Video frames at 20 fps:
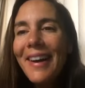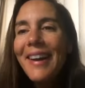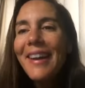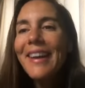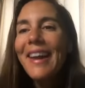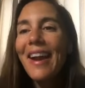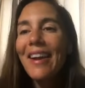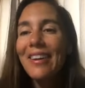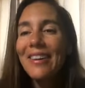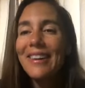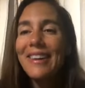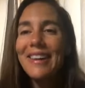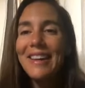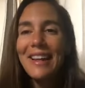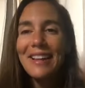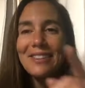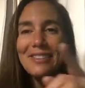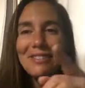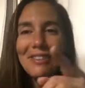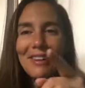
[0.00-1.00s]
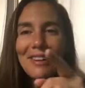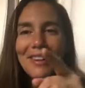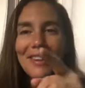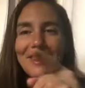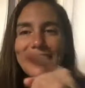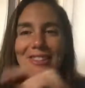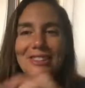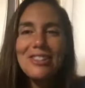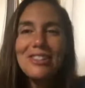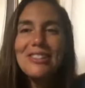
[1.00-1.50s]
Carrie Lee, that's funny.
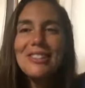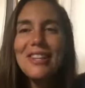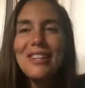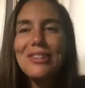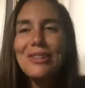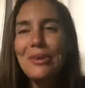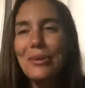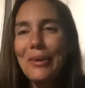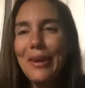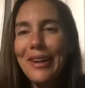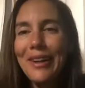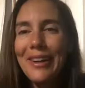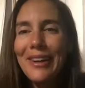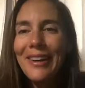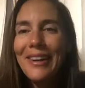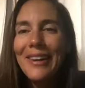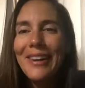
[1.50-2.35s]
She said squeaker.